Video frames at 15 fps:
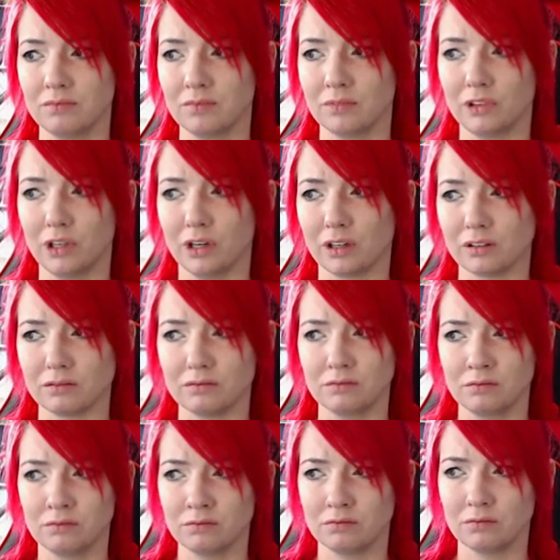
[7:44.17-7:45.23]
look,
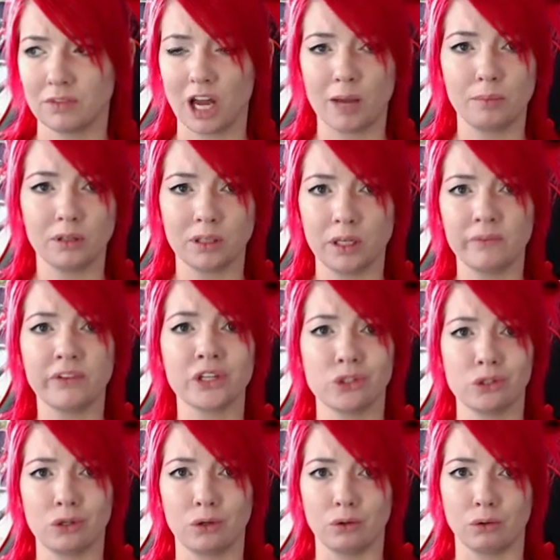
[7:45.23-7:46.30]
I believe this
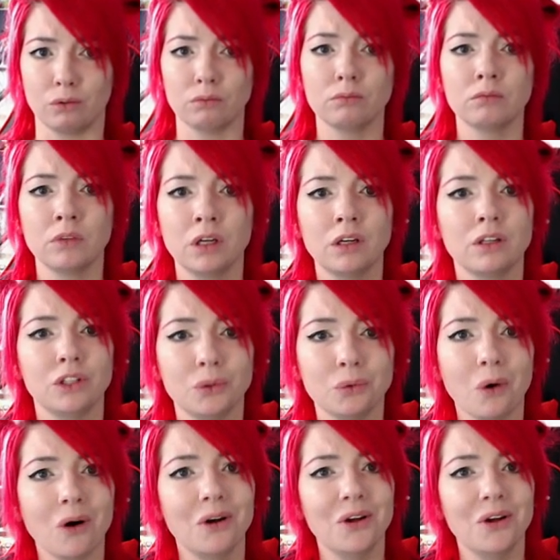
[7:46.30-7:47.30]
too. You